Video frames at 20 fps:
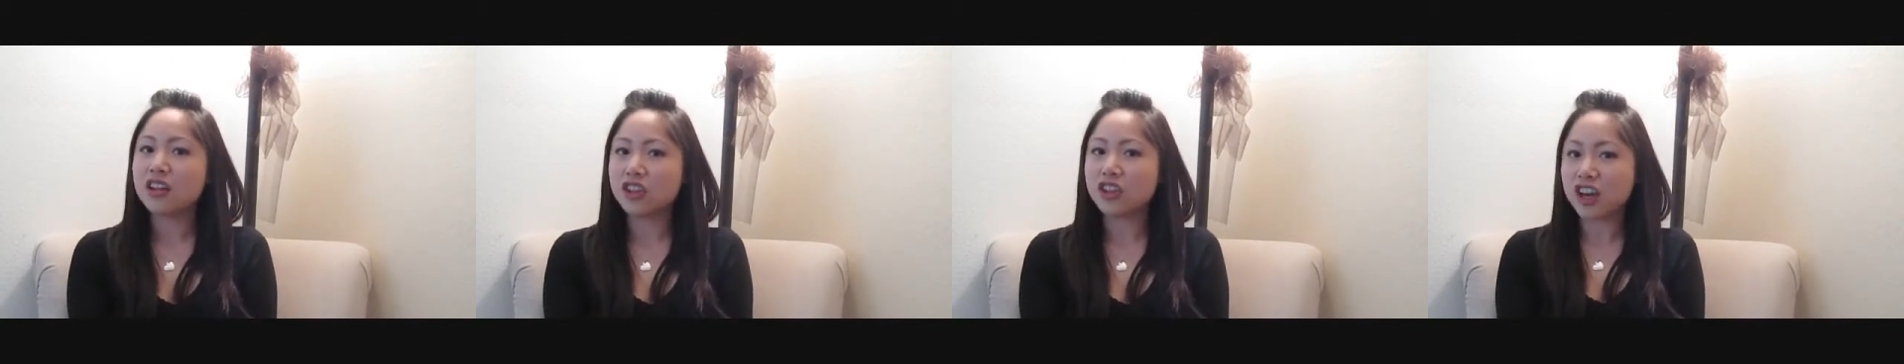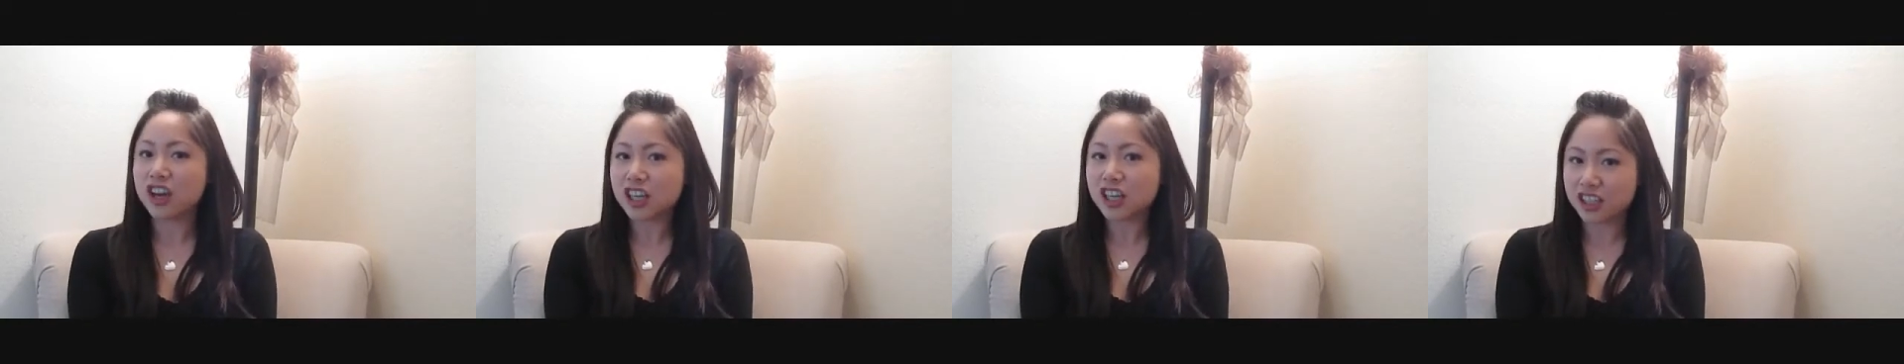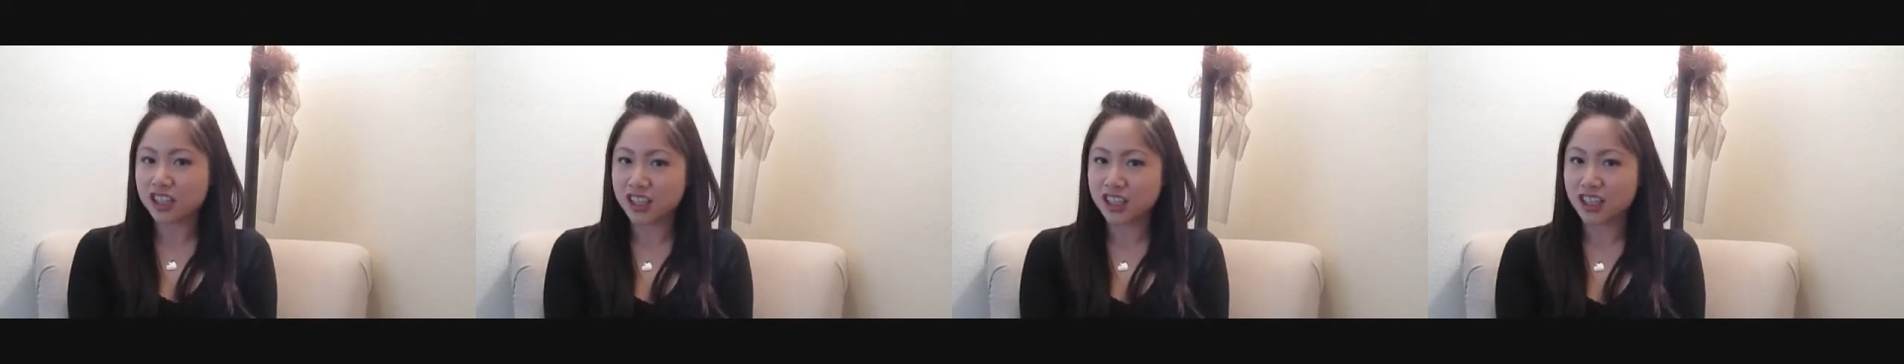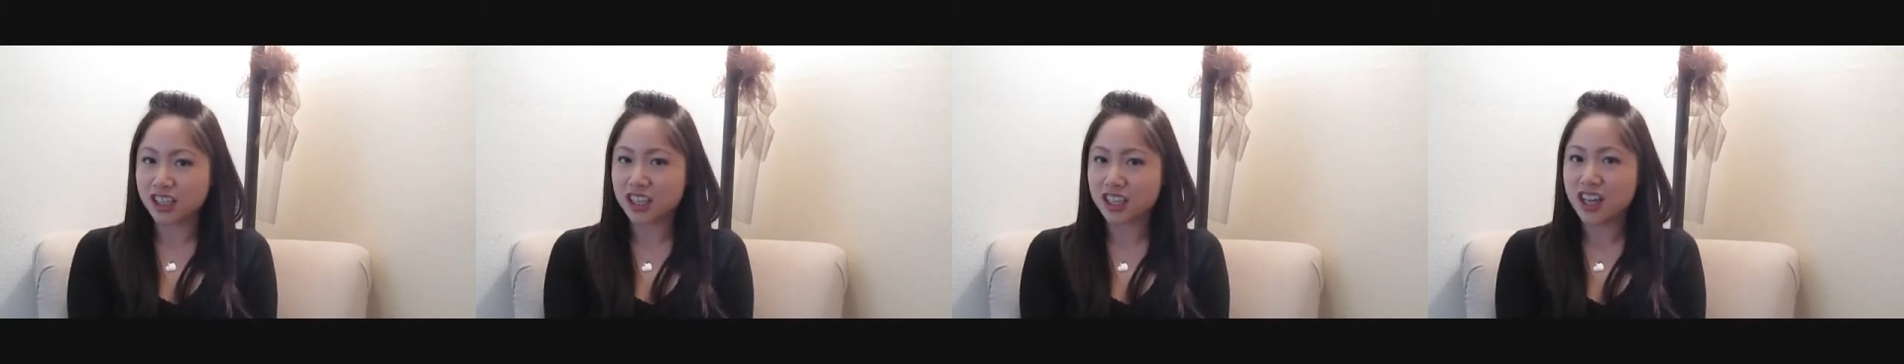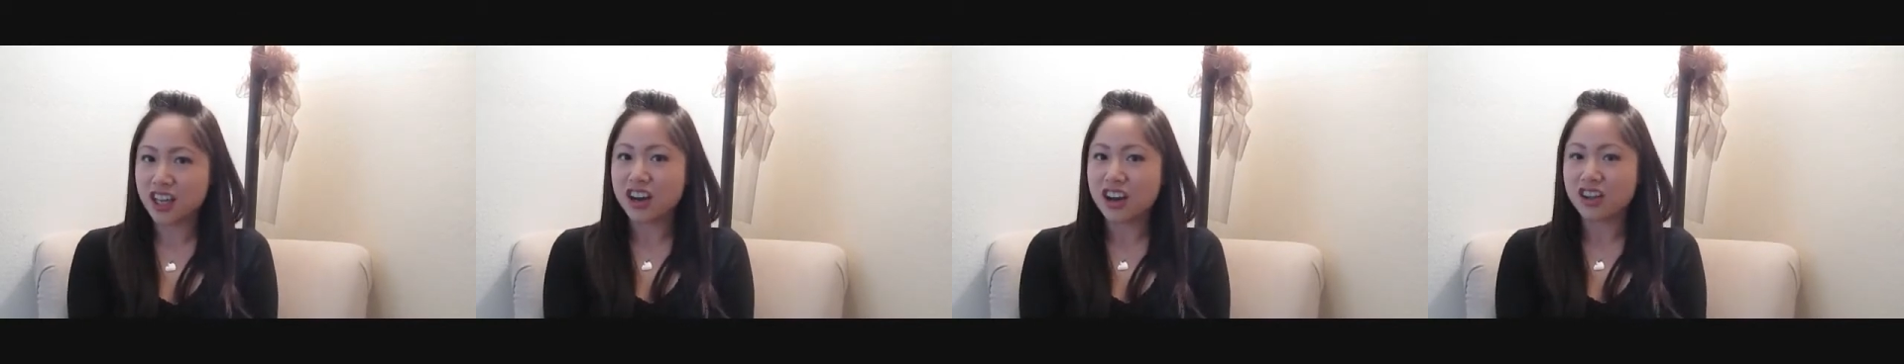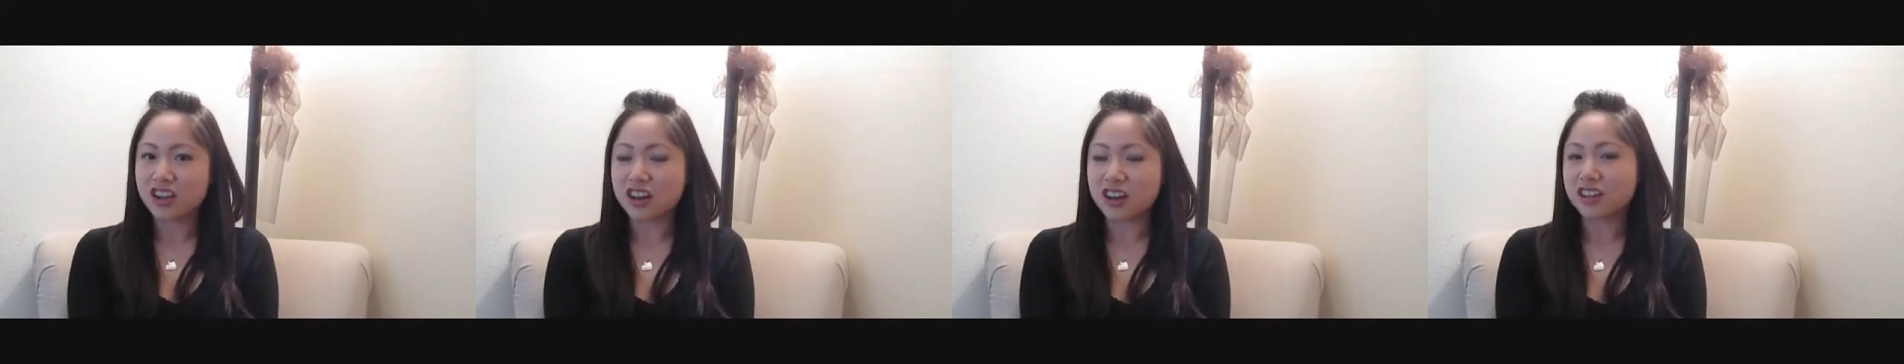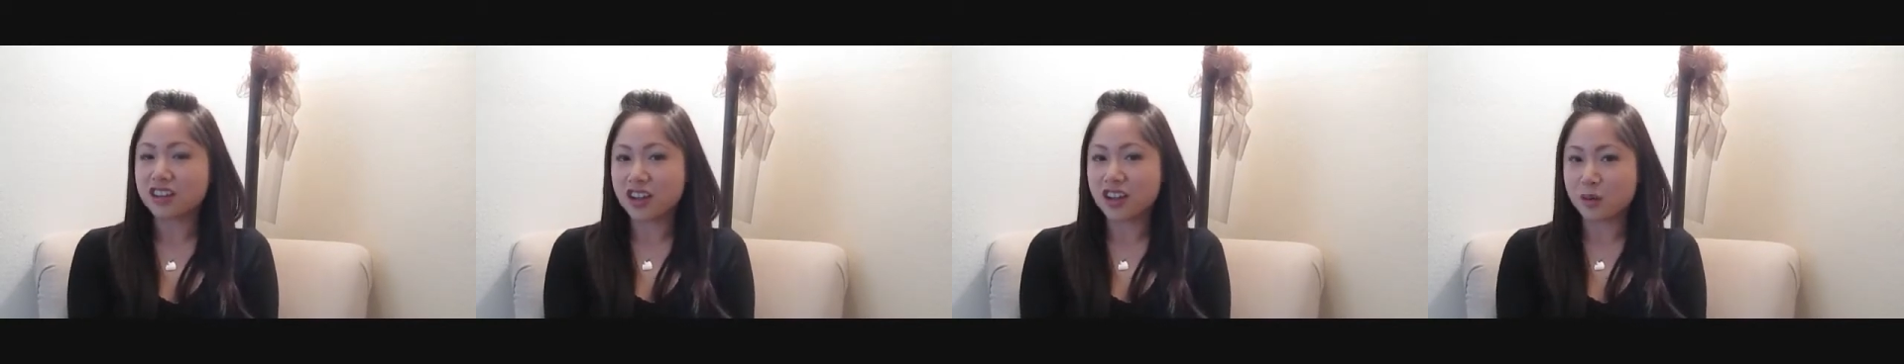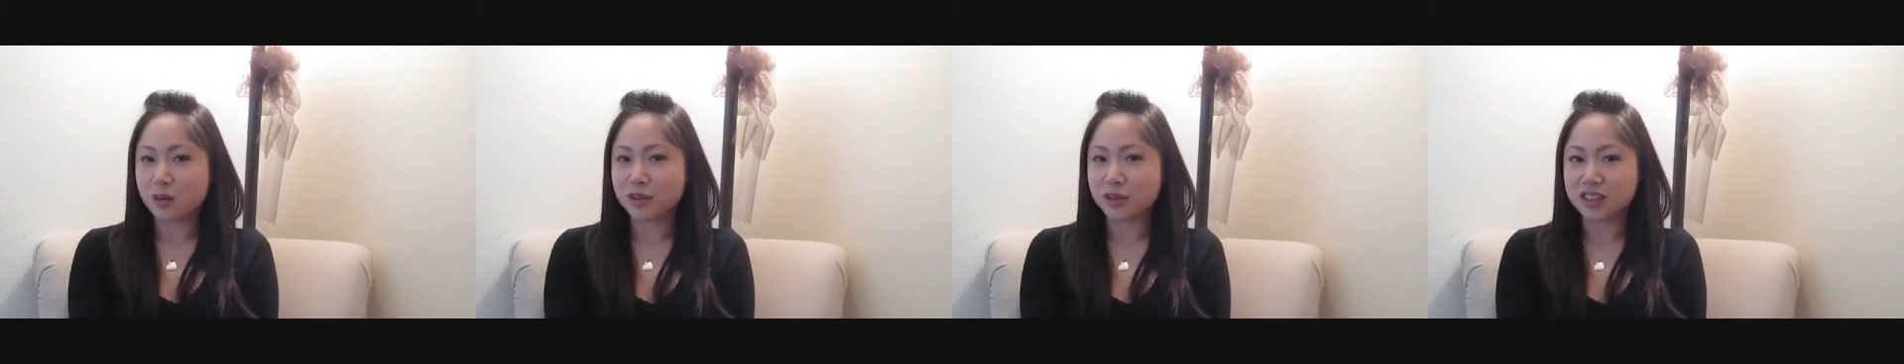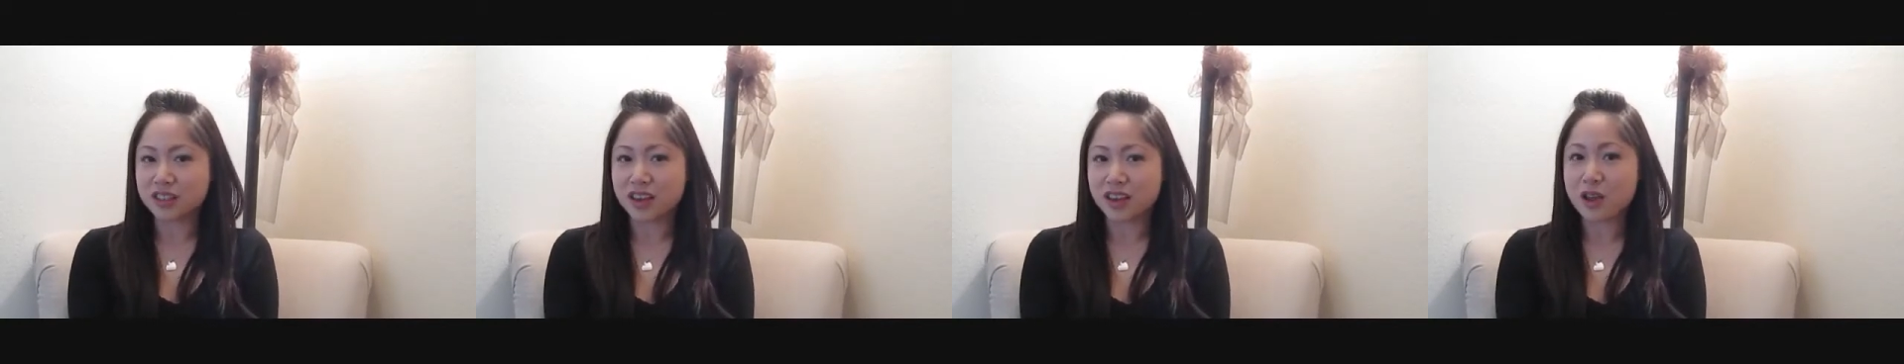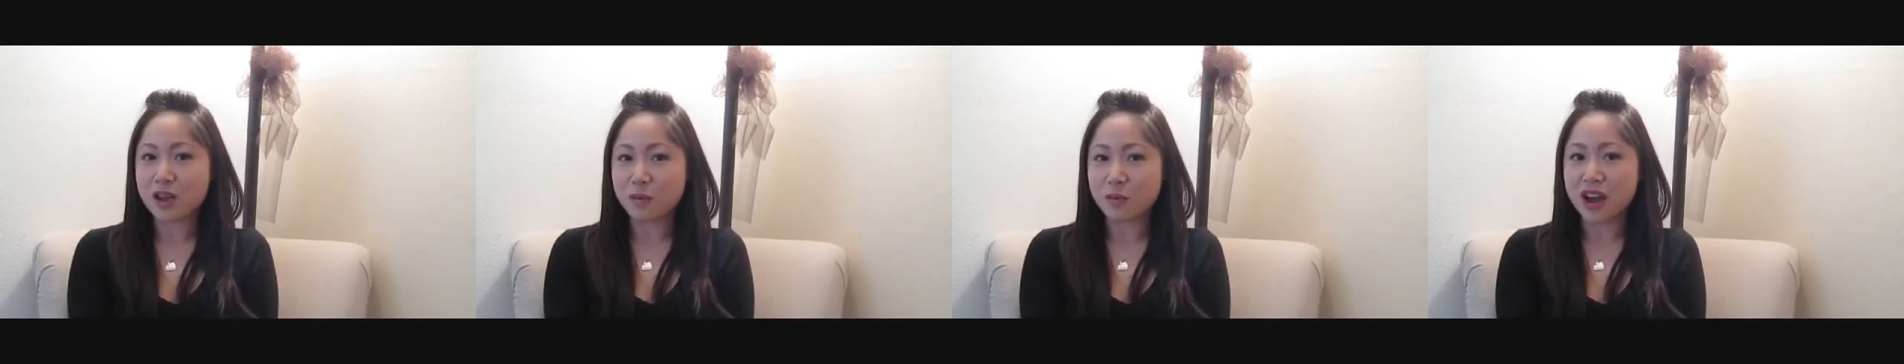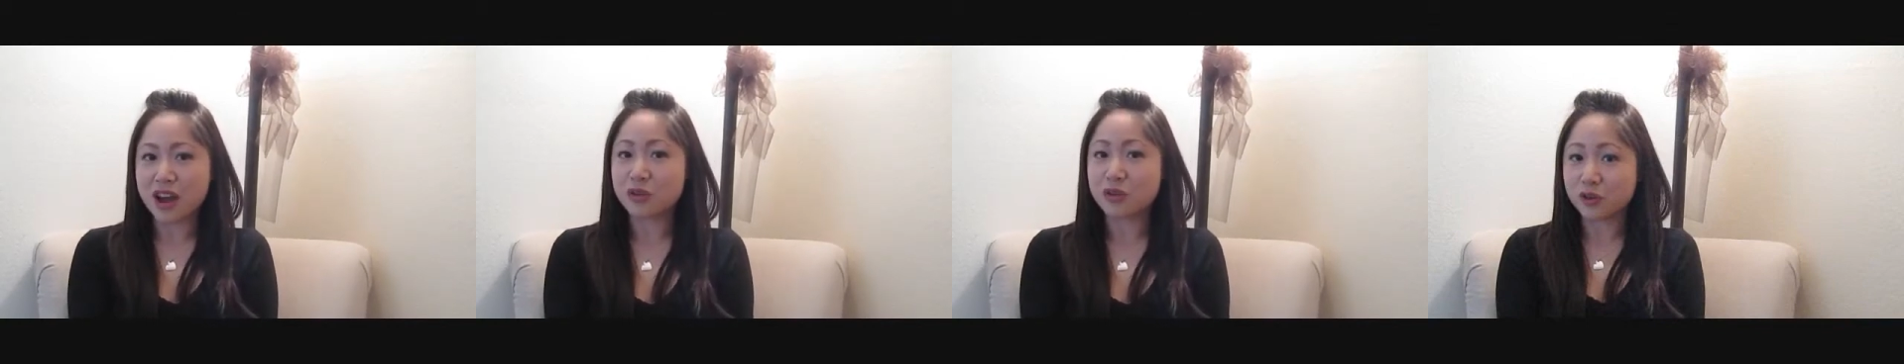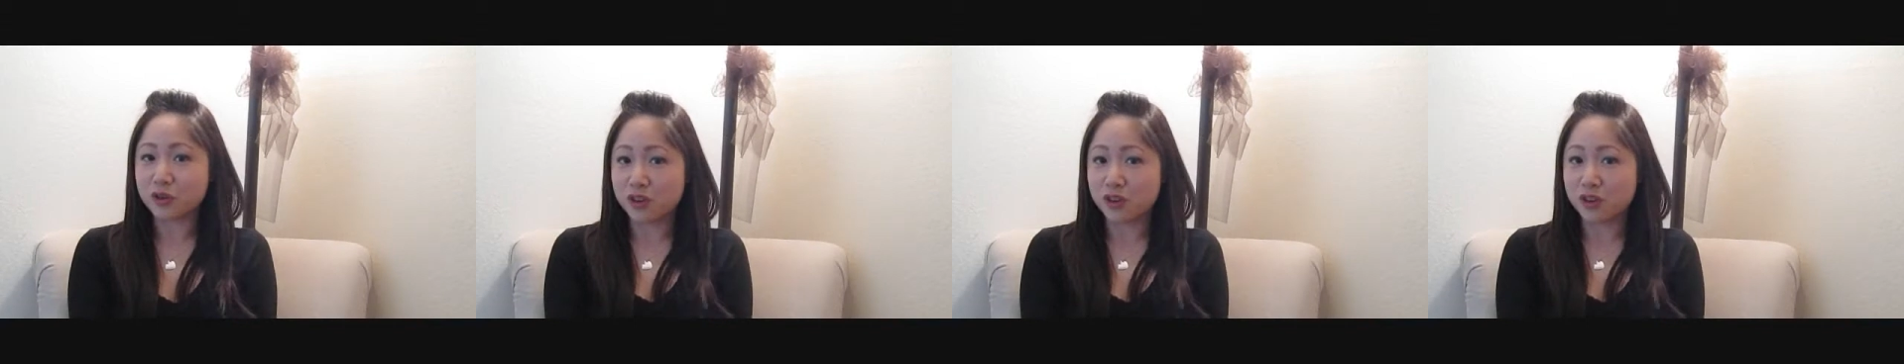Luckily, a lot of the comments that came back